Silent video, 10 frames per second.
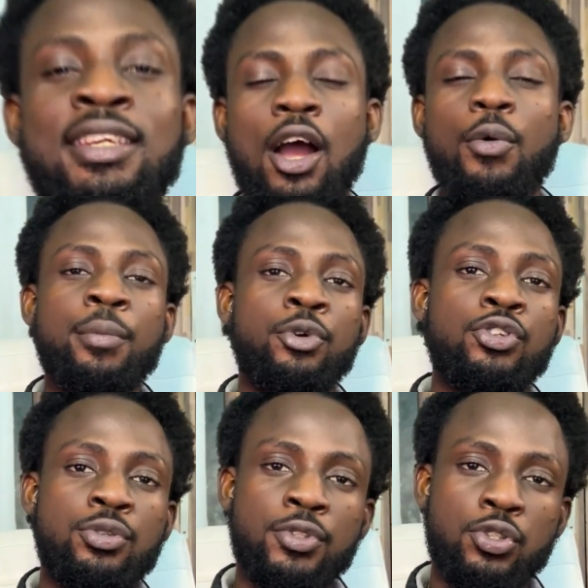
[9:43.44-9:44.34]
Now I'm going
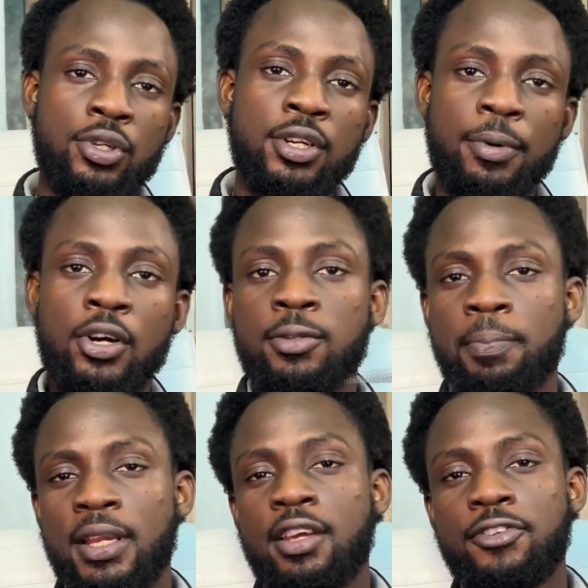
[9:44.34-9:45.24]
to be talking about the
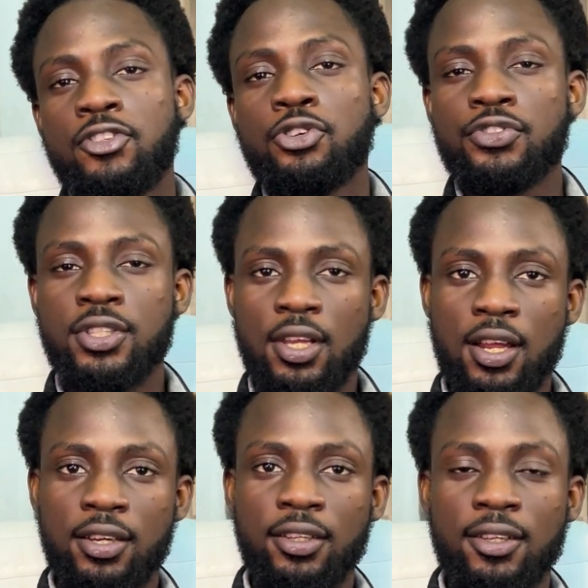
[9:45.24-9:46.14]
benefits of
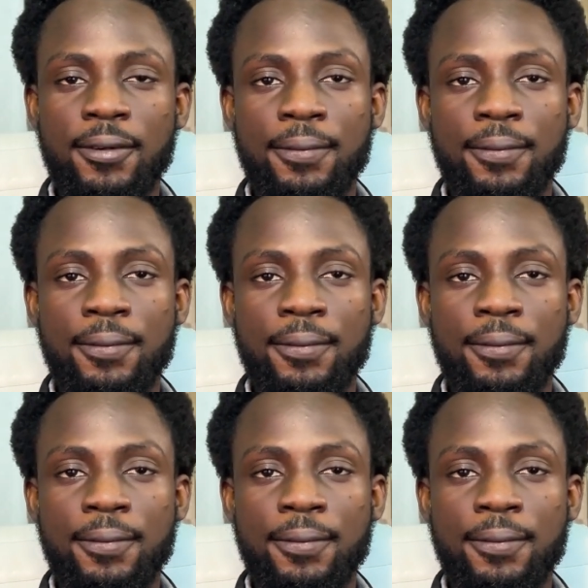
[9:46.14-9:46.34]
Starlink.